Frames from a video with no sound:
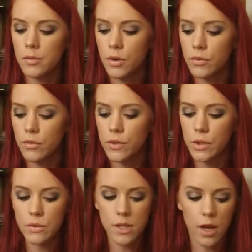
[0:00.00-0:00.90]

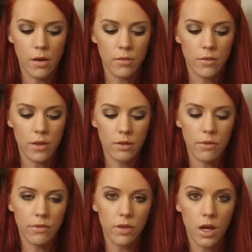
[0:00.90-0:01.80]
overviews of the
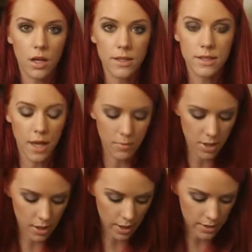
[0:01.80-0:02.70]
Revlon
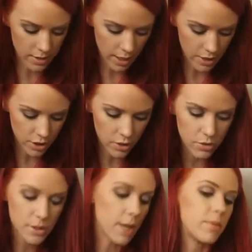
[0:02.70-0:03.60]
Diamond Lust
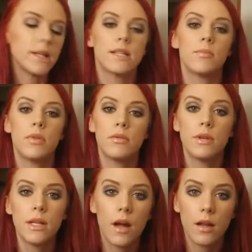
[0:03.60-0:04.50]
eyeshadows. I picked up
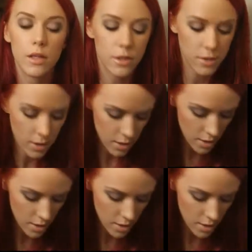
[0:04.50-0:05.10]
three colors